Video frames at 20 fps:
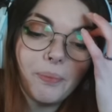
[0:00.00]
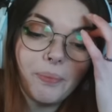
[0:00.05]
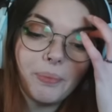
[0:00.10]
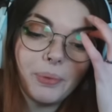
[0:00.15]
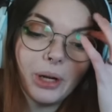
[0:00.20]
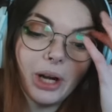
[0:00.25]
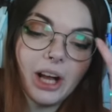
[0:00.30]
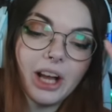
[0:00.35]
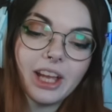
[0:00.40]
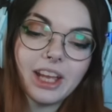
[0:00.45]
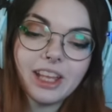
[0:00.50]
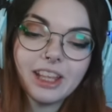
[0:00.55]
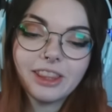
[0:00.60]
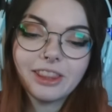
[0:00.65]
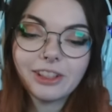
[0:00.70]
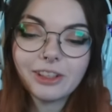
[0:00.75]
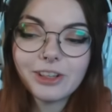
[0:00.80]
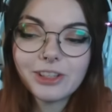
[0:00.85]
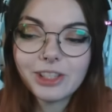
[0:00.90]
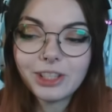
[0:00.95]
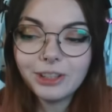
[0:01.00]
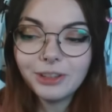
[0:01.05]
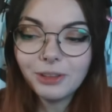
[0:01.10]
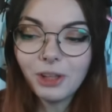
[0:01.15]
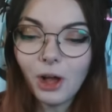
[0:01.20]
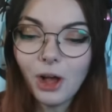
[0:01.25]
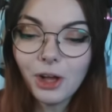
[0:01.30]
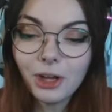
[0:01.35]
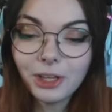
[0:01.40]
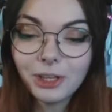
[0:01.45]
But there's a
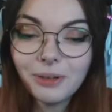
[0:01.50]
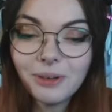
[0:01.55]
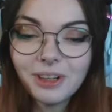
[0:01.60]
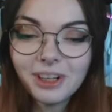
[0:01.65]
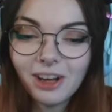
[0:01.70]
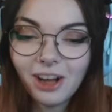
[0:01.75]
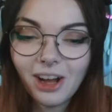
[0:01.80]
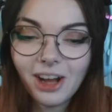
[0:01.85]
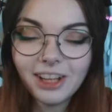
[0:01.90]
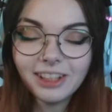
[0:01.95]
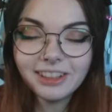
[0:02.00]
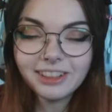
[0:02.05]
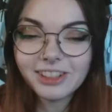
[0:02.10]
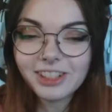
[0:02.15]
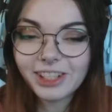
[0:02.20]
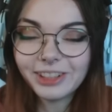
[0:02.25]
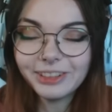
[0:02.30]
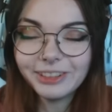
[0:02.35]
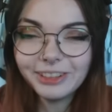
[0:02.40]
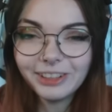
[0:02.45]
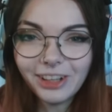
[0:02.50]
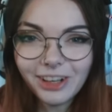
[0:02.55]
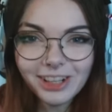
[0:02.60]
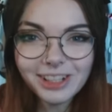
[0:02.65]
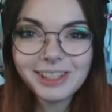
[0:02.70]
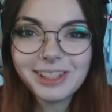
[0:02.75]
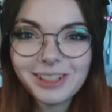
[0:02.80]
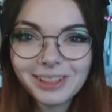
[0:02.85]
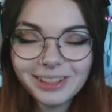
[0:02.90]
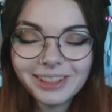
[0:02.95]
lot going on, there's a
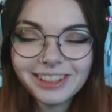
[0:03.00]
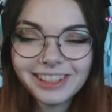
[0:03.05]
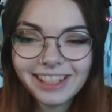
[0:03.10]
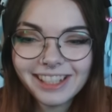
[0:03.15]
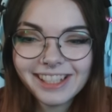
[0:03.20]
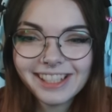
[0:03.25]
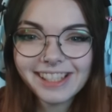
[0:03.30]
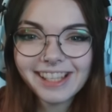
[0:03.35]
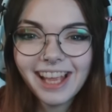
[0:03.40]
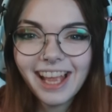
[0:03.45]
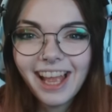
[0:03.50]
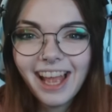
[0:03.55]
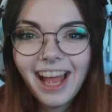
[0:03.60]
lot to this,